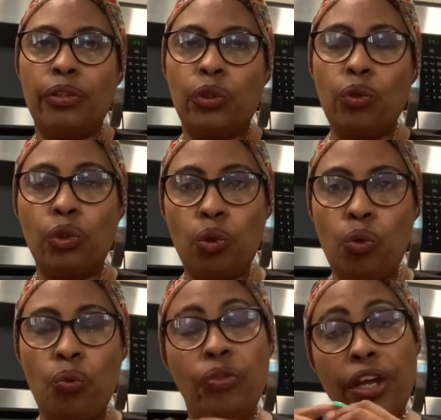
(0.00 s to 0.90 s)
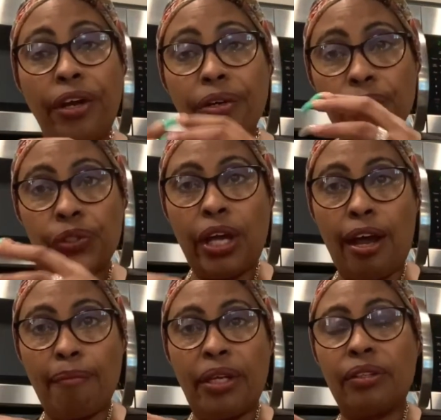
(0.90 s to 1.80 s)
to do their
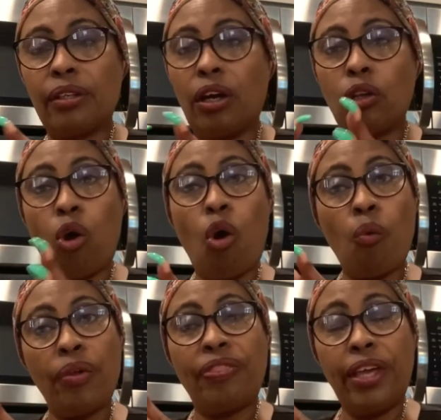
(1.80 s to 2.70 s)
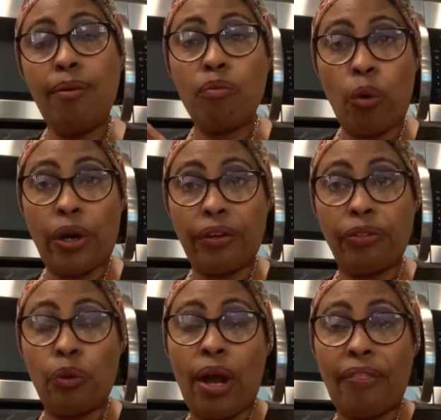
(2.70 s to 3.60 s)
assignment along with them working
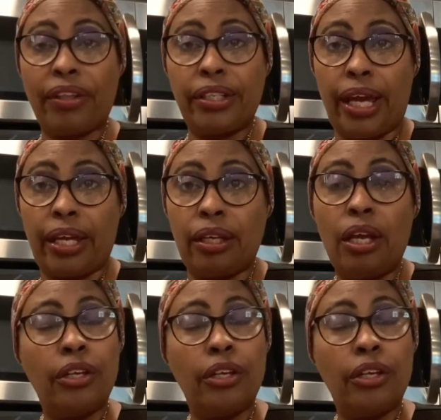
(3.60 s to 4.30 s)
throughout the day.